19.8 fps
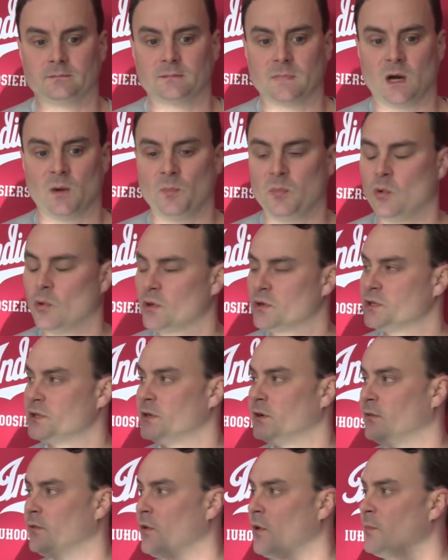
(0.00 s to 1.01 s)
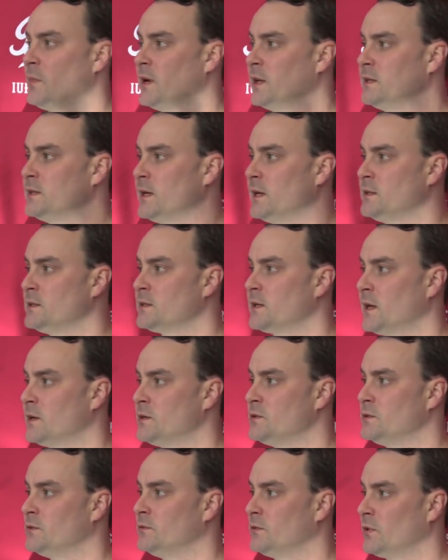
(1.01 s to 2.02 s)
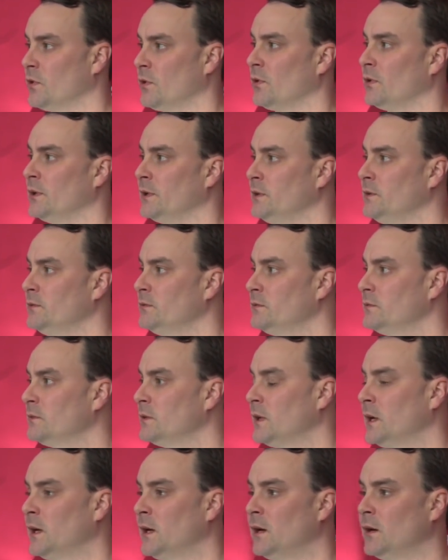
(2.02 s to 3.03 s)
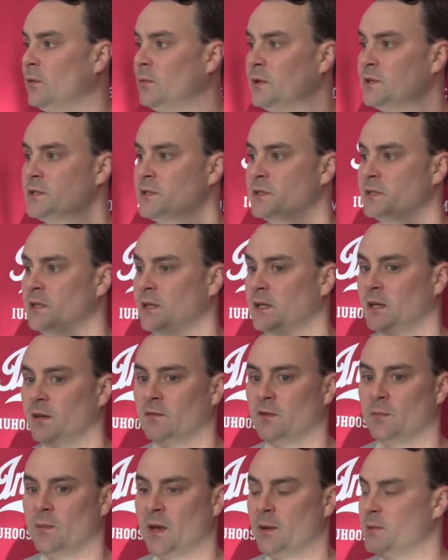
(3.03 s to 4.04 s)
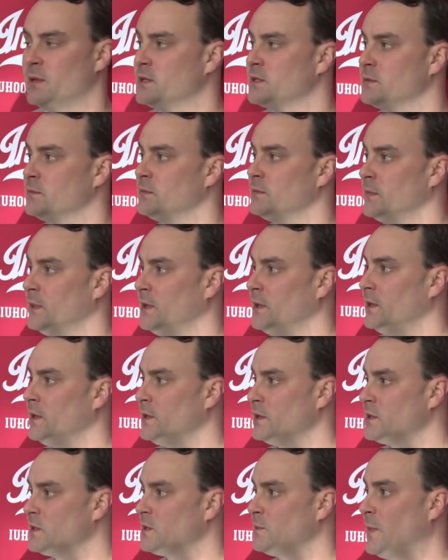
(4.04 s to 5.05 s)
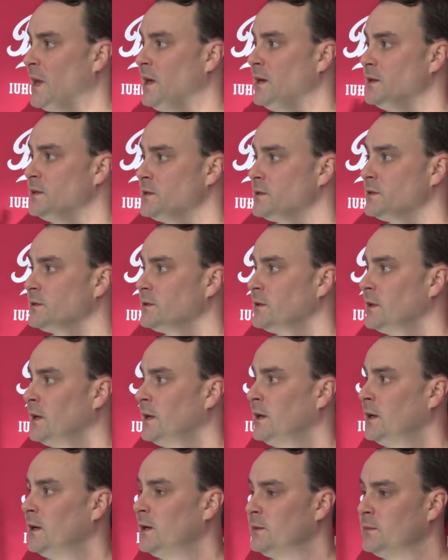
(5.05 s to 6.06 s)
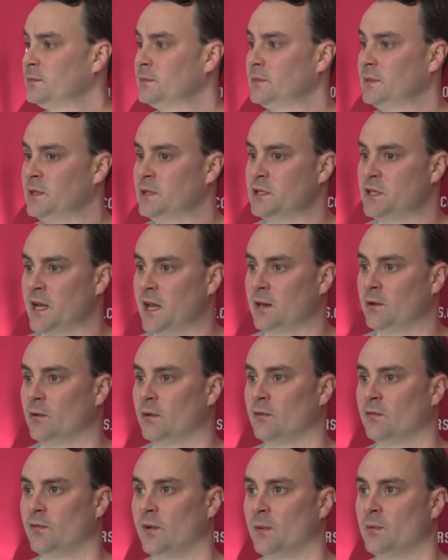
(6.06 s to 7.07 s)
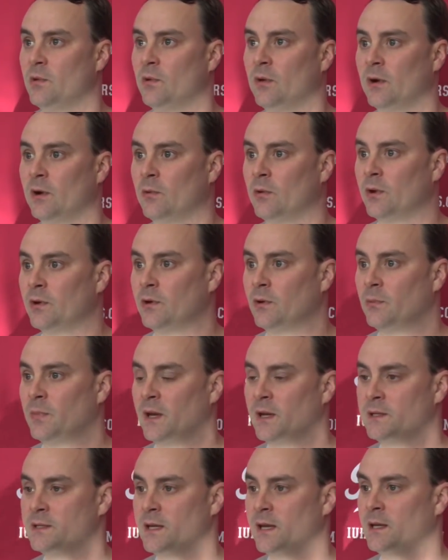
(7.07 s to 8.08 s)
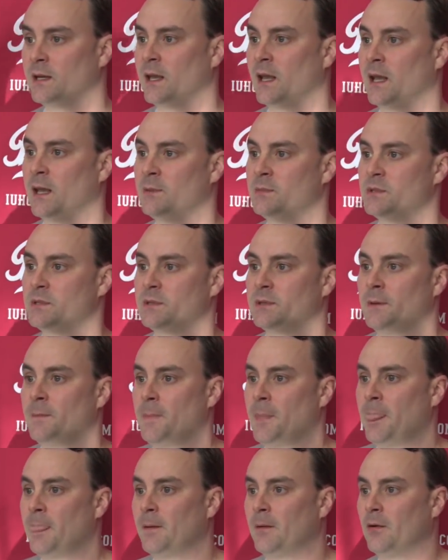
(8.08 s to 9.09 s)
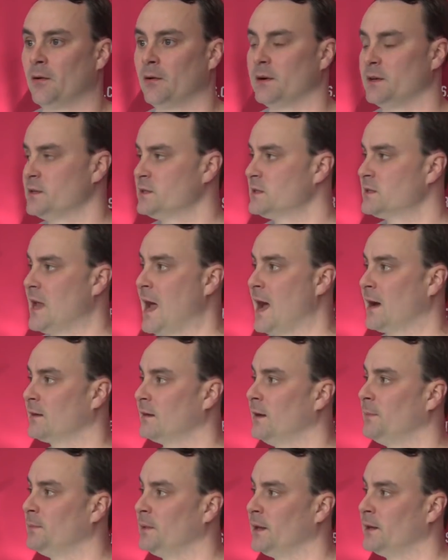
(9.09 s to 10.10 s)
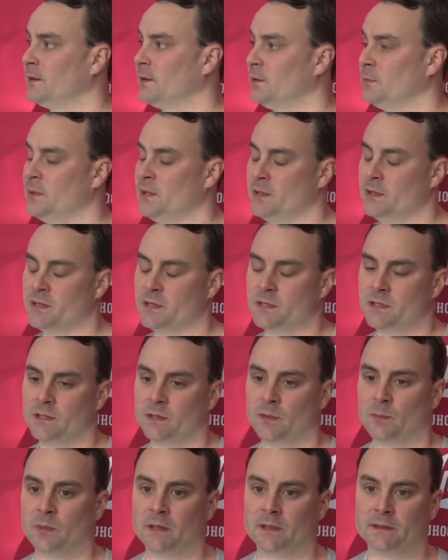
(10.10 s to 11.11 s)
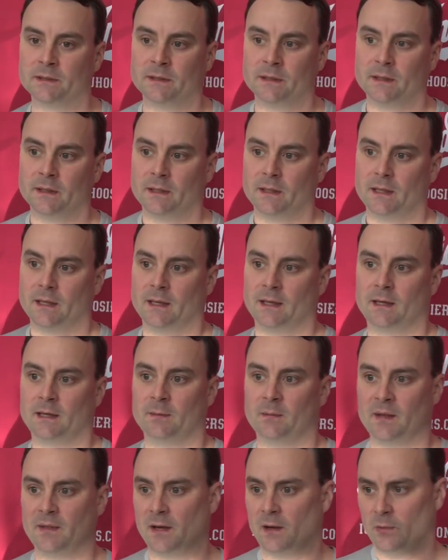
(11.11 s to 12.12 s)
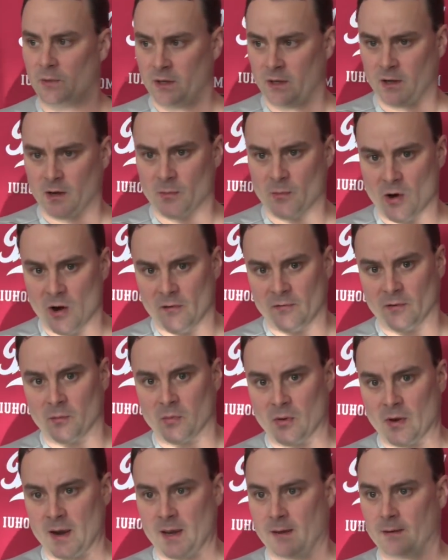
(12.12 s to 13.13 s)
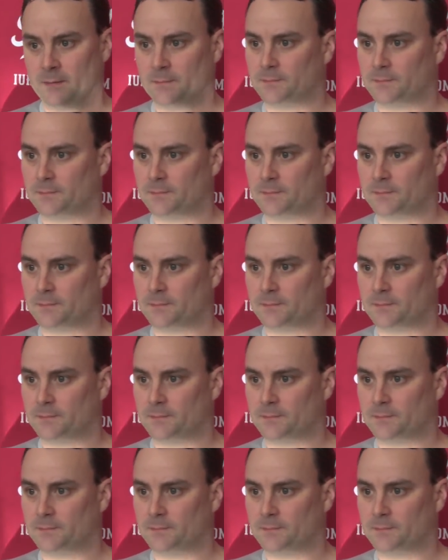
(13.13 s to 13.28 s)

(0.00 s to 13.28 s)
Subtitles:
a portion of our Big Ten schedule early, which is going to give you maybe some space in January and February where your Big Ten games aren't as stacked up like they'll be this year. But I think when you come off a break,